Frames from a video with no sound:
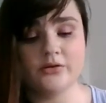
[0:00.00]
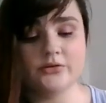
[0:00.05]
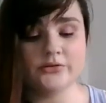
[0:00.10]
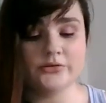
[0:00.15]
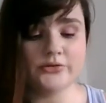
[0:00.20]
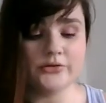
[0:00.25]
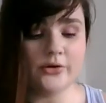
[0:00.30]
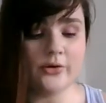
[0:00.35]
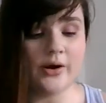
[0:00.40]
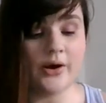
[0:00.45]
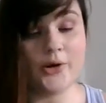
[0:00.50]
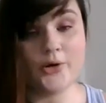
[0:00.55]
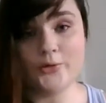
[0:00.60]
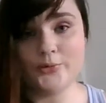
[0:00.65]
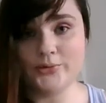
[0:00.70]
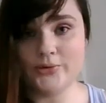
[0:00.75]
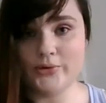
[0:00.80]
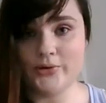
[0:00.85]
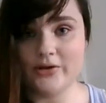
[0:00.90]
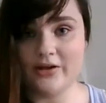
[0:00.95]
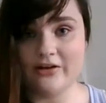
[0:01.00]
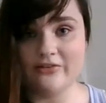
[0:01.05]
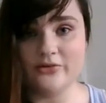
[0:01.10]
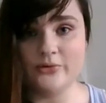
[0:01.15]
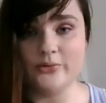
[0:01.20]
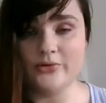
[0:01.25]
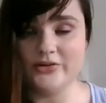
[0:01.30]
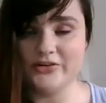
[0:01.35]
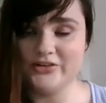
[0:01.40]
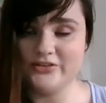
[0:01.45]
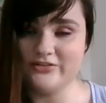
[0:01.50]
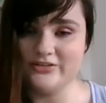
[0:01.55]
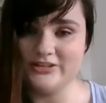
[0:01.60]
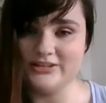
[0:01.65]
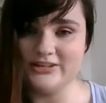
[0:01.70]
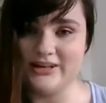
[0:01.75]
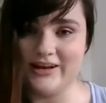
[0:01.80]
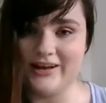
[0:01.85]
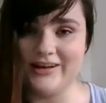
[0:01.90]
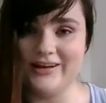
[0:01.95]
So I hope you all have a wonderful
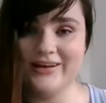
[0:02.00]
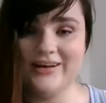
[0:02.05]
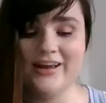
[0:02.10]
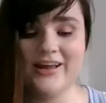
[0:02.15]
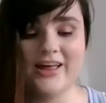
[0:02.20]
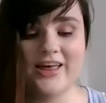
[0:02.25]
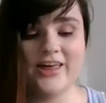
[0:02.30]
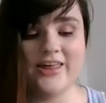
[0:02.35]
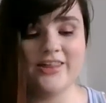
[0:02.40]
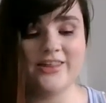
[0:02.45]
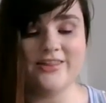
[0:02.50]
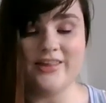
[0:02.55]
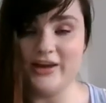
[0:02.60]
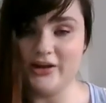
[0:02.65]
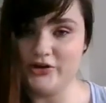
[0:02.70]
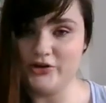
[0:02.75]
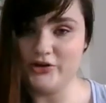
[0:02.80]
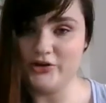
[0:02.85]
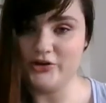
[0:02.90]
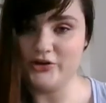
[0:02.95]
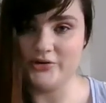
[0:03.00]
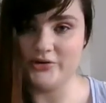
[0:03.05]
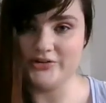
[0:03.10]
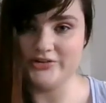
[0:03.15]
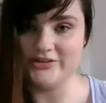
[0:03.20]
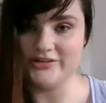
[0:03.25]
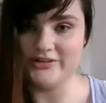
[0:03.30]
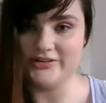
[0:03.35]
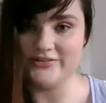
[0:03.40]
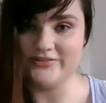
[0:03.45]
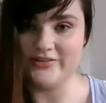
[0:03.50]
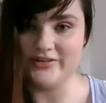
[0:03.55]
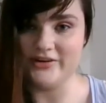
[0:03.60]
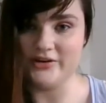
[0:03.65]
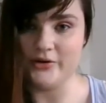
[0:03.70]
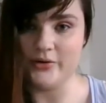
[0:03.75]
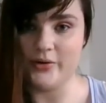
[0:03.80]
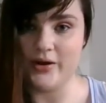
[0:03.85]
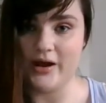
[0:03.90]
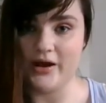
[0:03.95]
day. Thank you for watching this
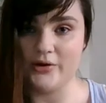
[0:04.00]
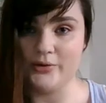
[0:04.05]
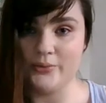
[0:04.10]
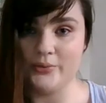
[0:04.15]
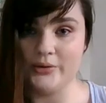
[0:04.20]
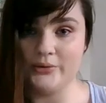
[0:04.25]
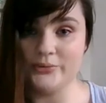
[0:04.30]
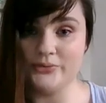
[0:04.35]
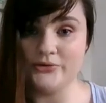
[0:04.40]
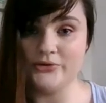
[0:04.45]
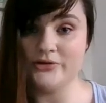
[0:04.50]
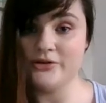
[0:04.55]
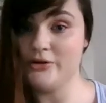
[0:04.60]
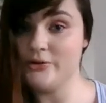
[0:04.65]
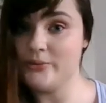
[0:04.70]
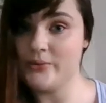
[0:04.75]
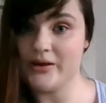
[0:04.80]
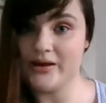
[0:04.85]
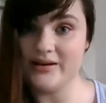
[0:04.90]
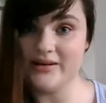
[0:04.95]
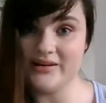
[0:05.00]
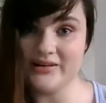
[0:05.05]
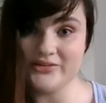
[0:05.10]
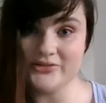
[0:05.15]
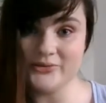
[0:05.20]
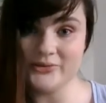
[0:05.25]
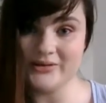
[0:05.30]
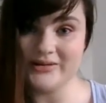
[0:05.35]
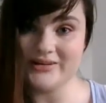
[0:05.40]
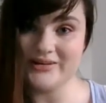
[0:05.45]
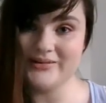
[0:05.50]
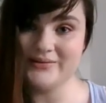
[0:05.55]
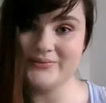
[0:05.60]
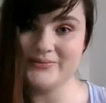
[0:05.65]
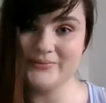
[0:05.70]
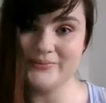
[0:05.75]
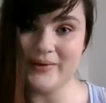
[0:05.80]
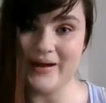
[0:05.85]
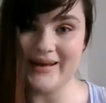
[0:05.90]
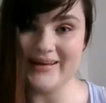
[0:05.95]
video, and we will see you again next week.
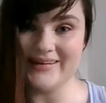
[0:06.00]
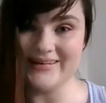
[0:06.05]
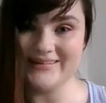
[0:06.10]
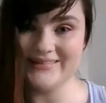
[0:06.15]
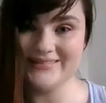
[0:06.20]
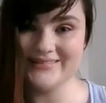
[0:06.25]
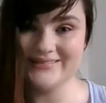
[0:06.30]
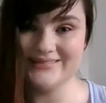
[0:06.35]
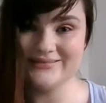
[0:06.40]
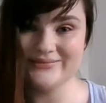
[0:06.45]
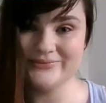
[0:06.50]
Bye!